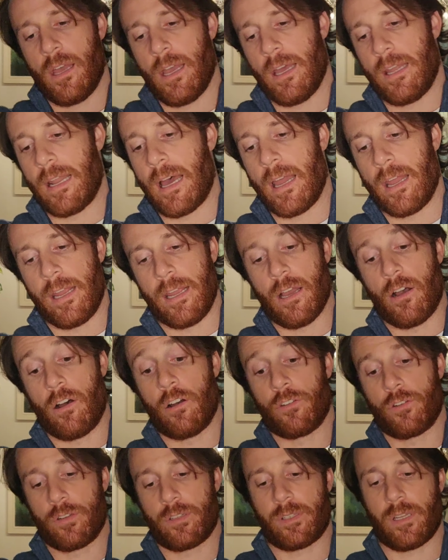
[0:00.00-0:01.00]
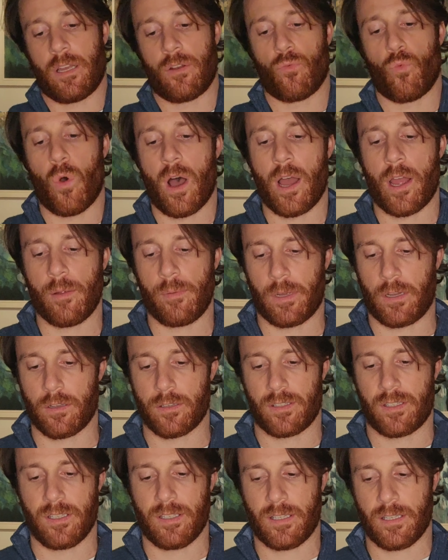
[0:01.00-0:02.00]
and I understand why,
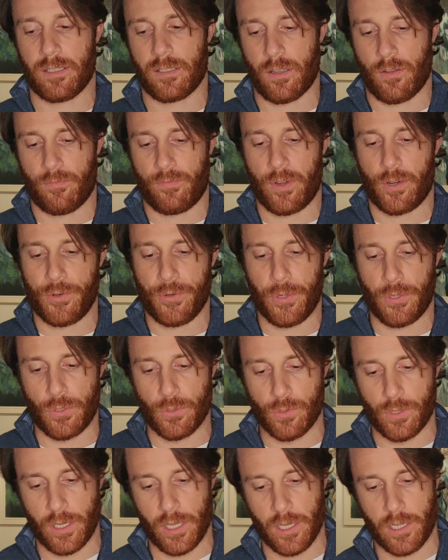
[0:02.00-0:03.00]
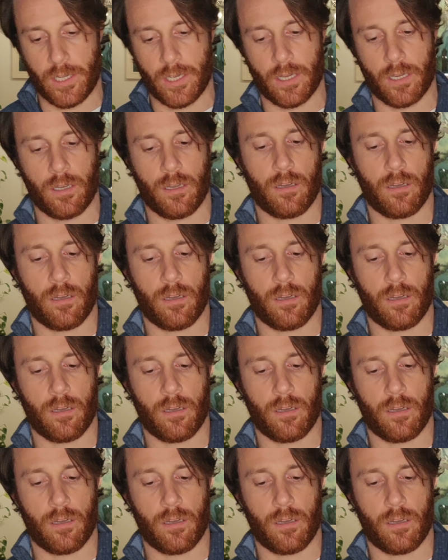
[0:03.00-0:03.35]
because this is a very unique